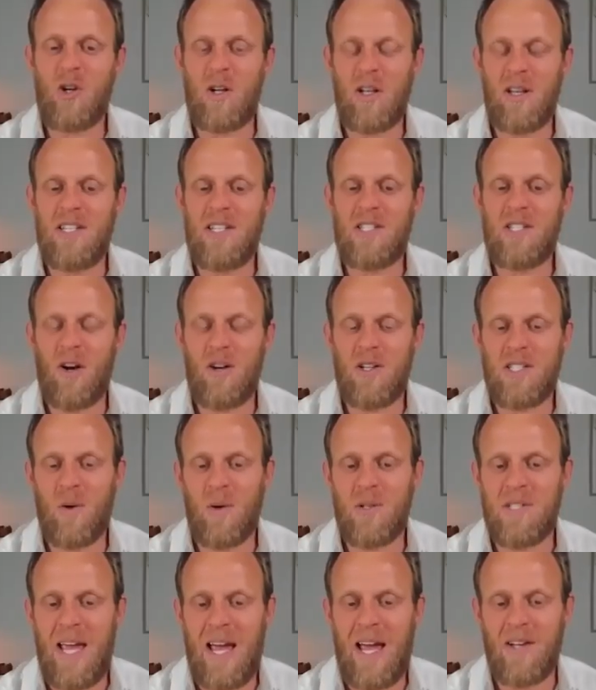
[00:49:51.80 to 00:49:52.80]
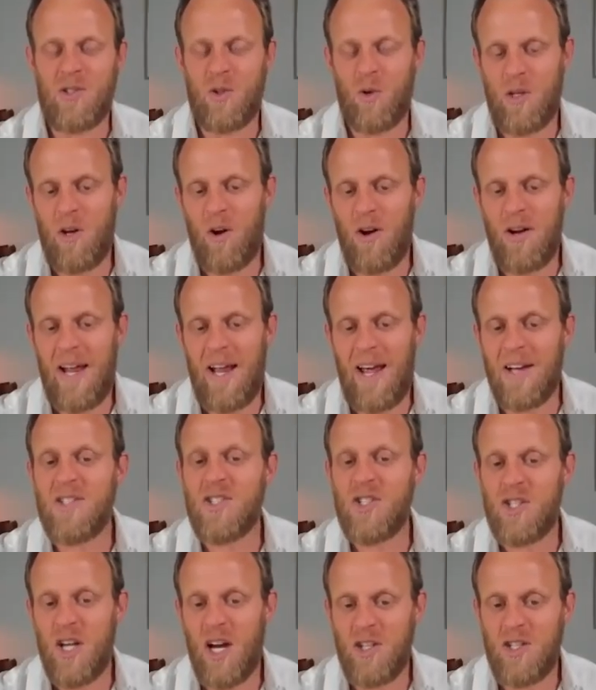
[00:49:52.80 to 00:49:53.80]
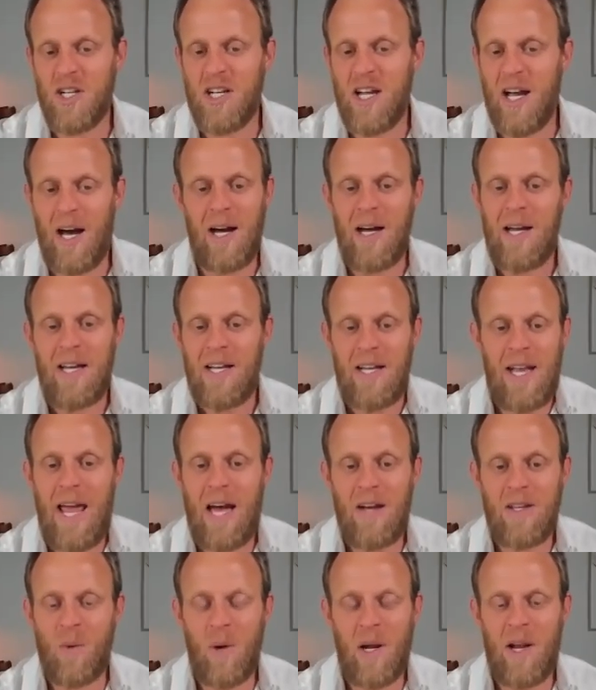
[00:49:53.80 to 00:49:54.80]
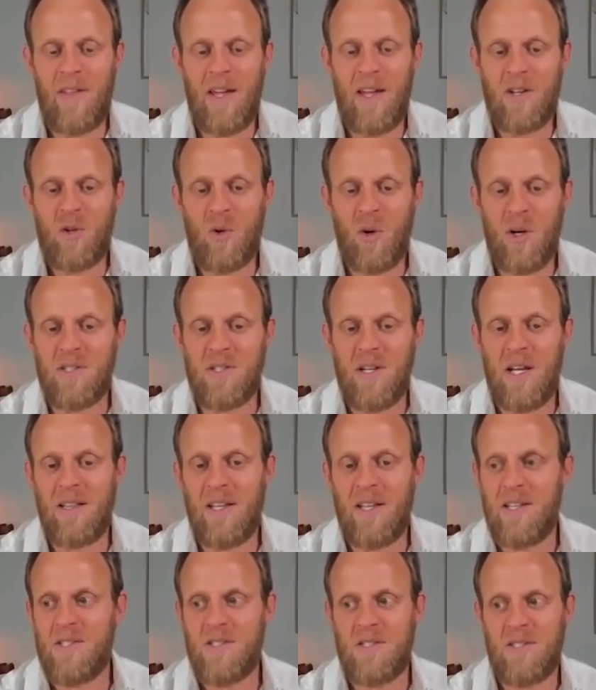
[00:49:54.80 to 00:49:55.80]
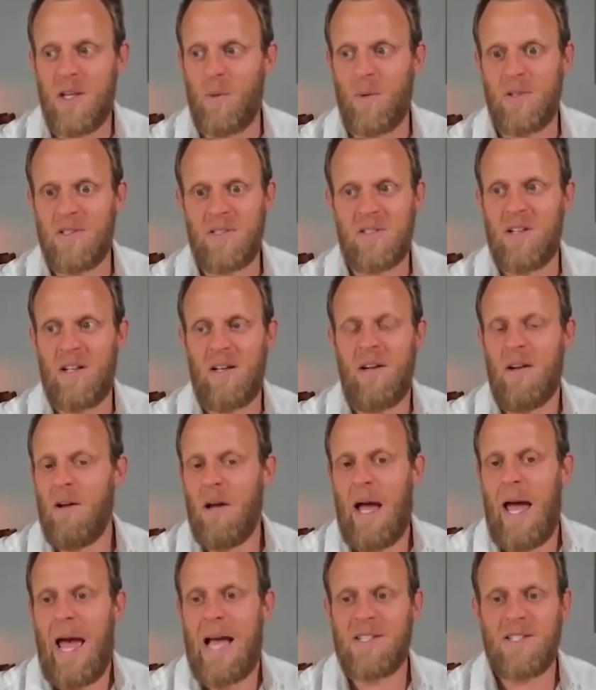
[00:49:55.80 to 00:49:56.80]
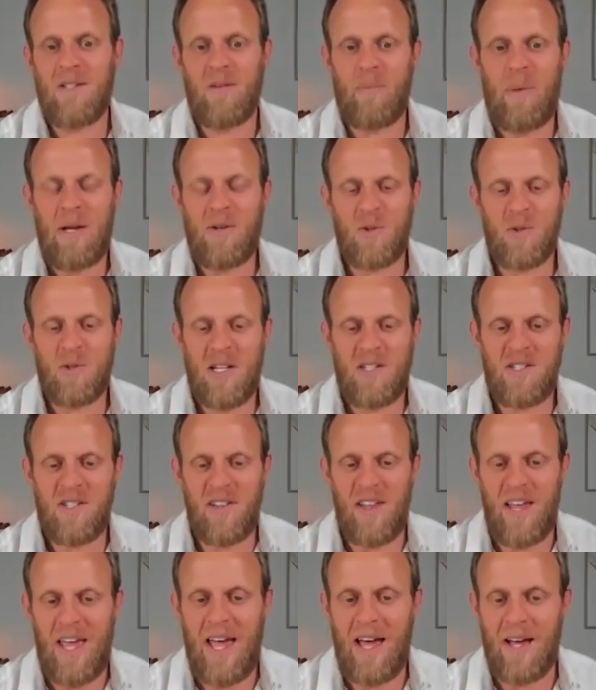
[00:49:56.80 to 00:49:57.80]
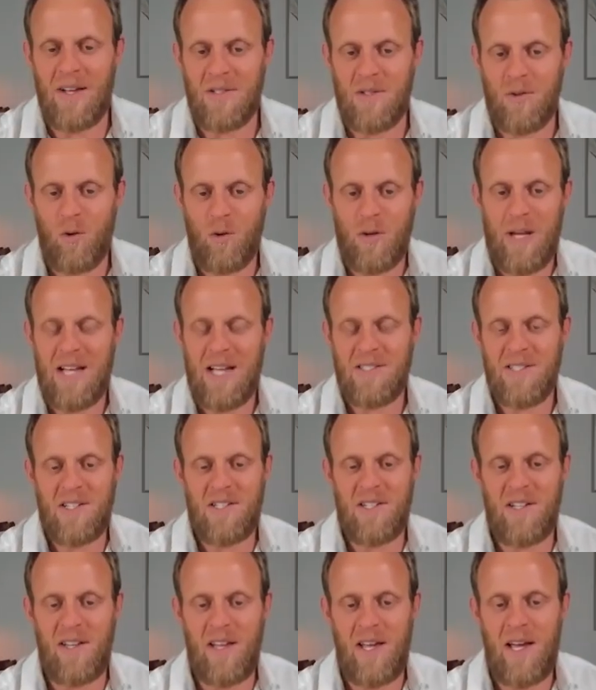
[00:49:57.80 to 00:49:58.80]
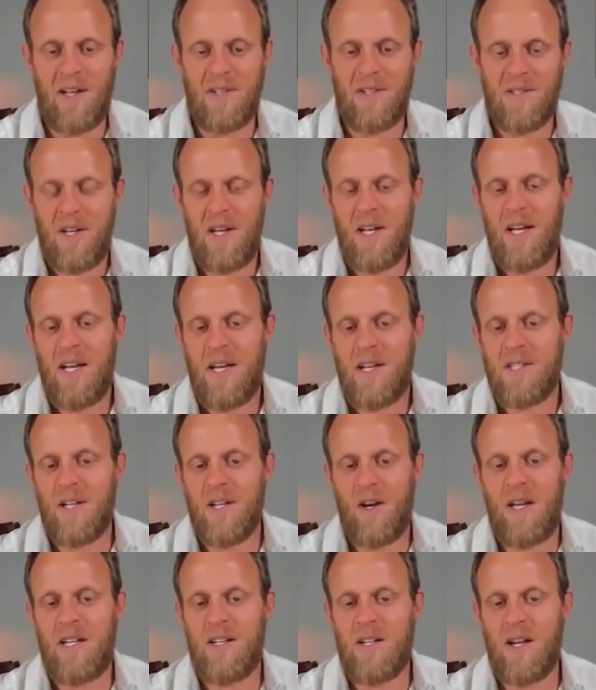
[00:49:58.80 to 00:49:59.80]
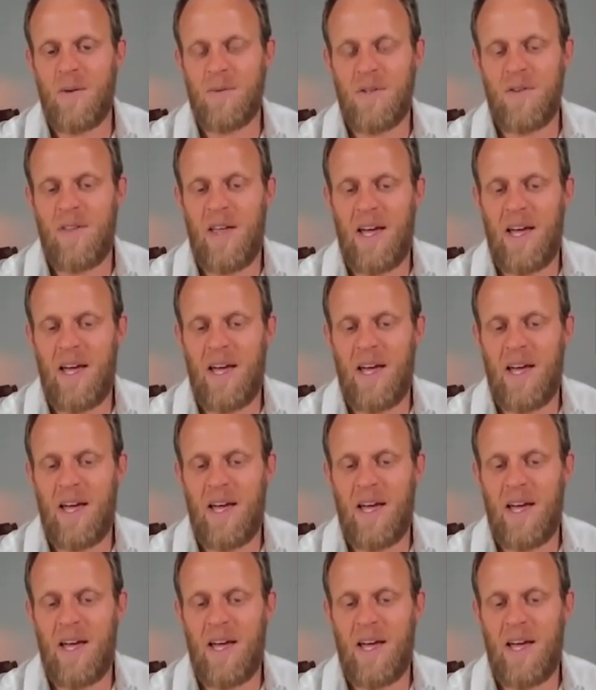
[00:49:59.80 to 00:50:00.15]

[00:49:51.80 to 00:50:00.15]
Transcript: could at least go to someone's house or your own house and charge your car. Now you won't have that choice unless someone just has a petrol station at their house or a gas station at their house. So in terms of